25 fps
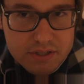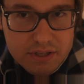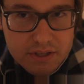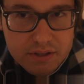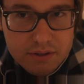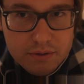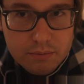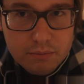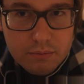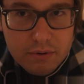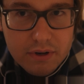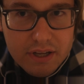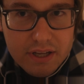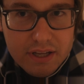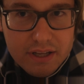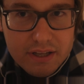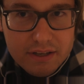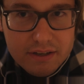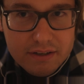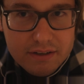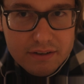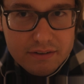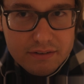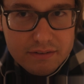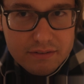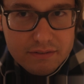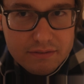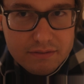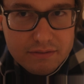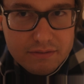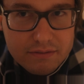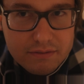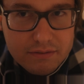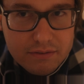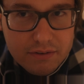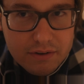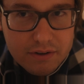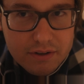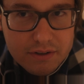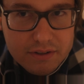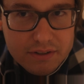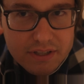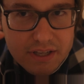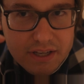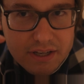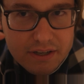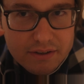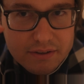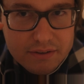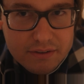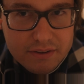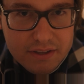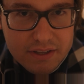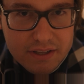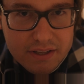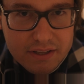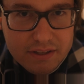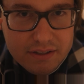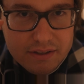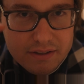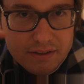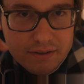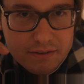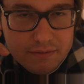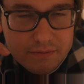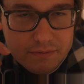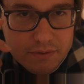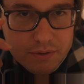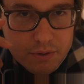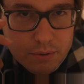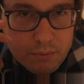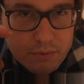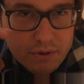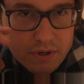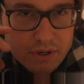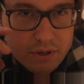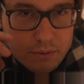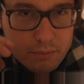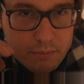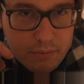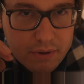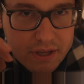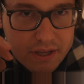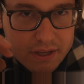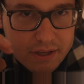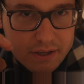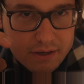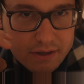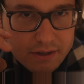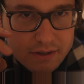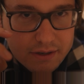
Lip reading: the rain fall down the window pane.